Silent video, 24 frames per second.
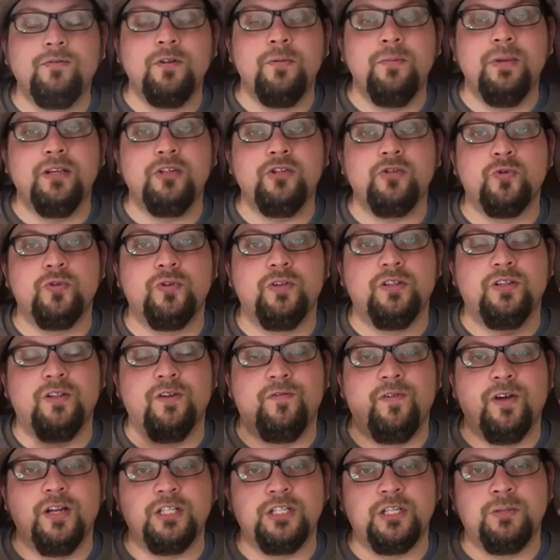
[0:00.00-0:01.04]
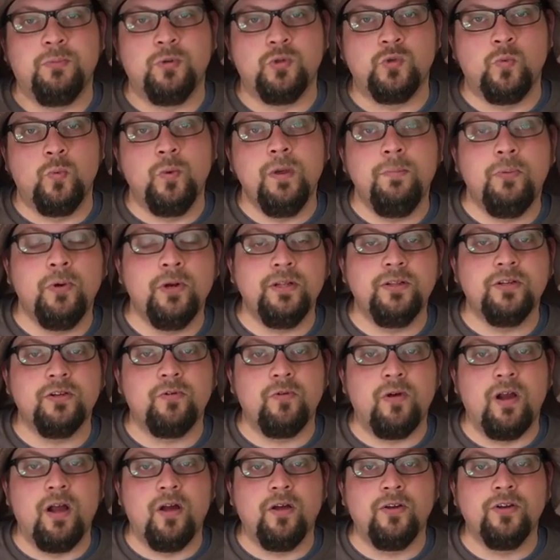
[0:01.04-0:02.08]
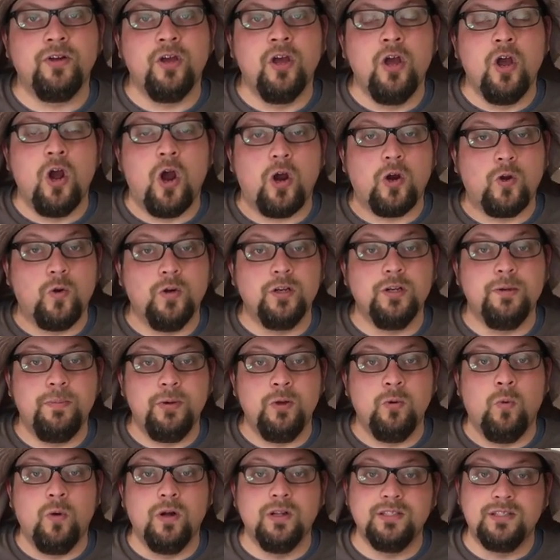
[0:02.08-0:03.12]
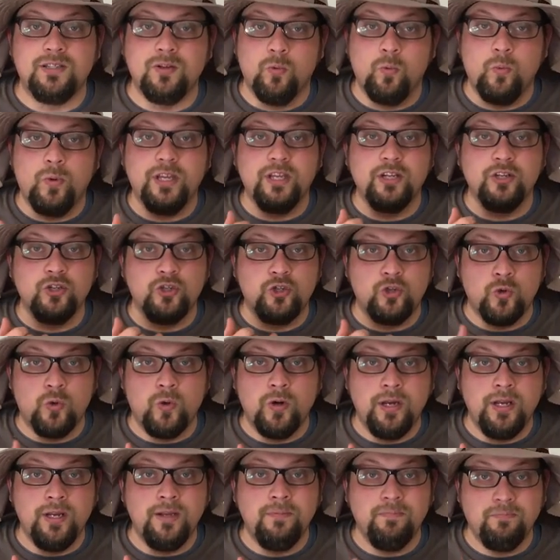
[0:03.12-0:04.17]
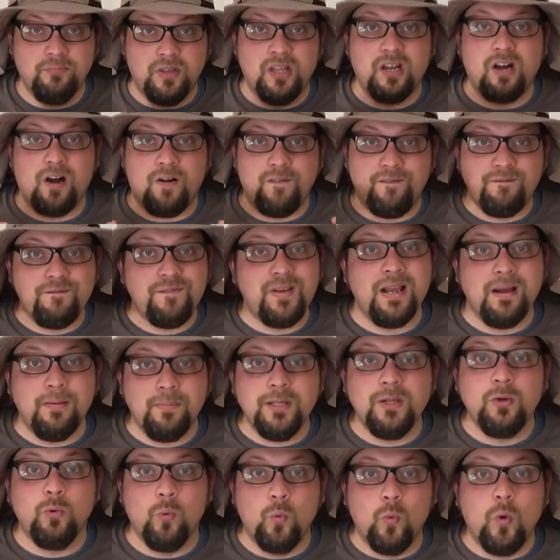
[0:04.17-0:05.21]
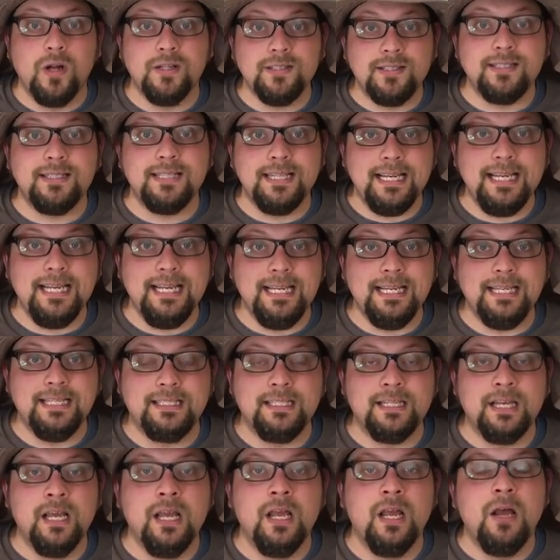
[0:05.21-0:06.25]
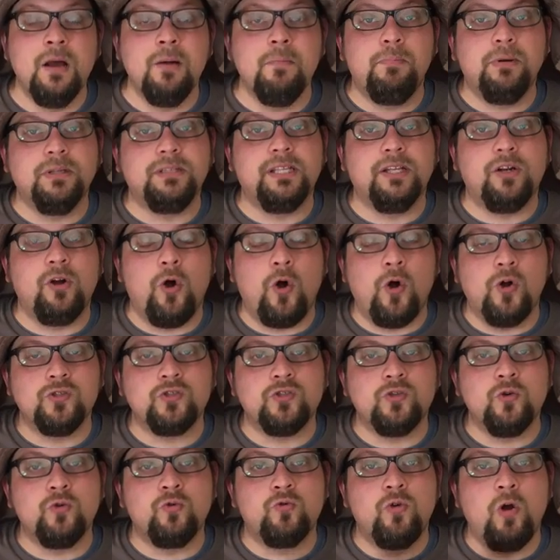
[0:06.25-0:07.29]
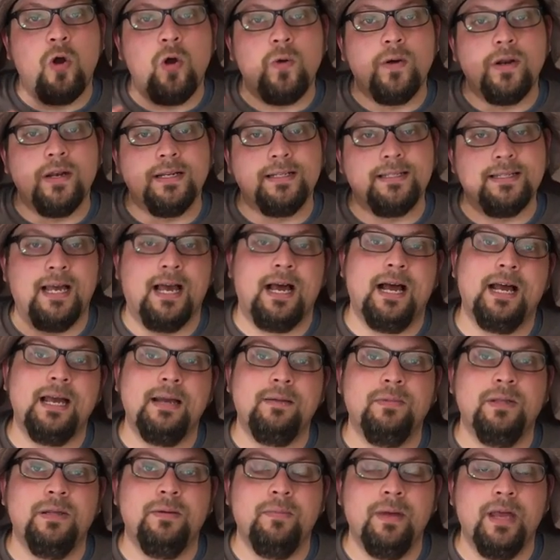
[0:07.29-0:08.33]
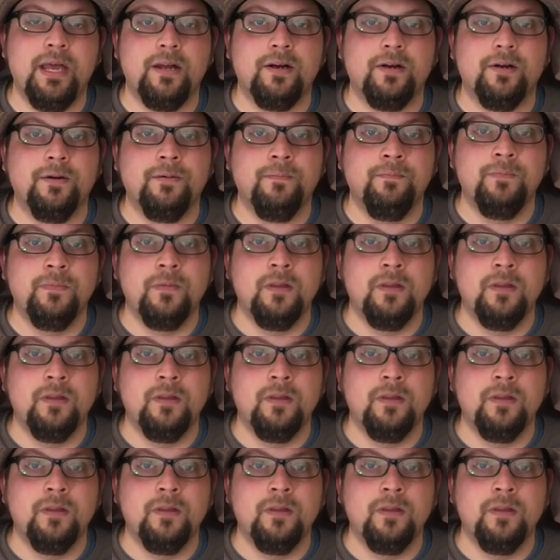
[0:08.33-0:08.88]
to make sure that the vegetables we put in the ground are going to be ones that we enjoy, that our family wants to eat, but that also grow in a timely manner.